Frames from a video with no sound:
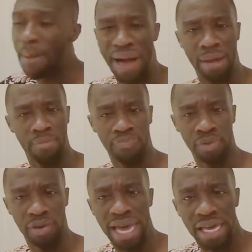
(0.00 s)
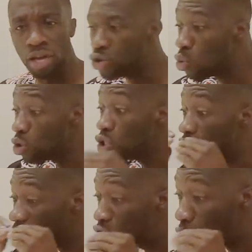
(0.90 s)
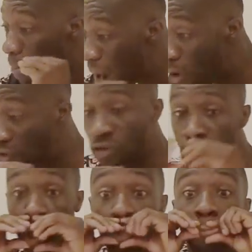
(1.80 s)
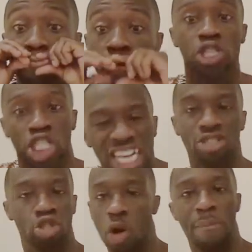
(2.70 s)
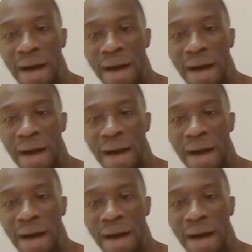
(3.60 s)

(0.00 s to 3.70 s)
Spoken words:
yappa. Hey, you won't shut your mouth. You won't shut your